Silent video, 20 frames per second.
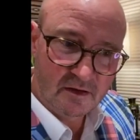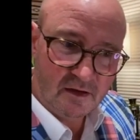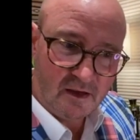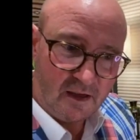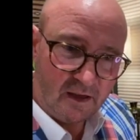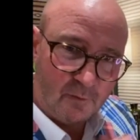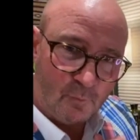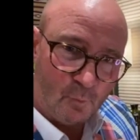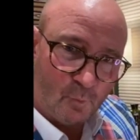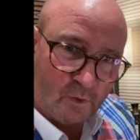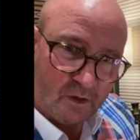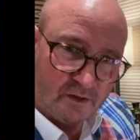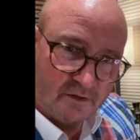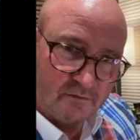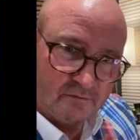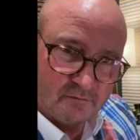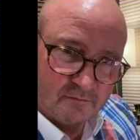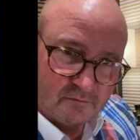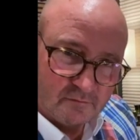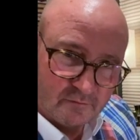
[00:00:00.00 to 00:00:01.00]
and
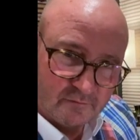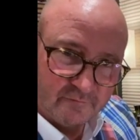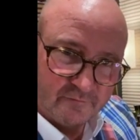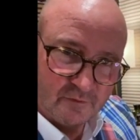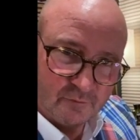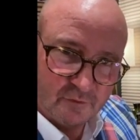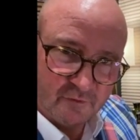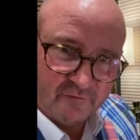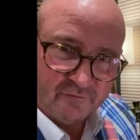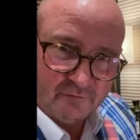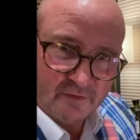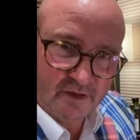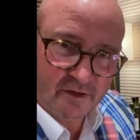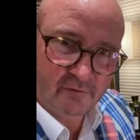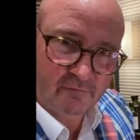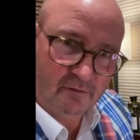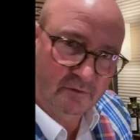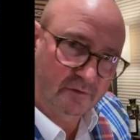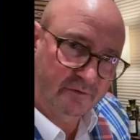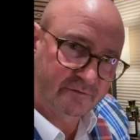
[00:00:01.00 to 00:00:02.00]
one vermouth
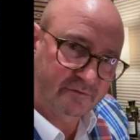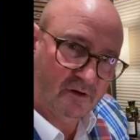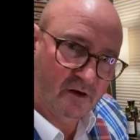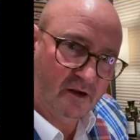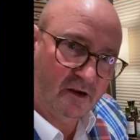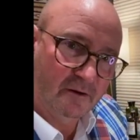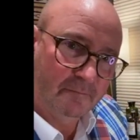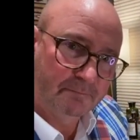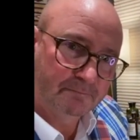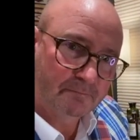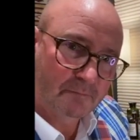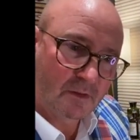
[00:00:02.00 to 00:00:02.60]
maker in Australia.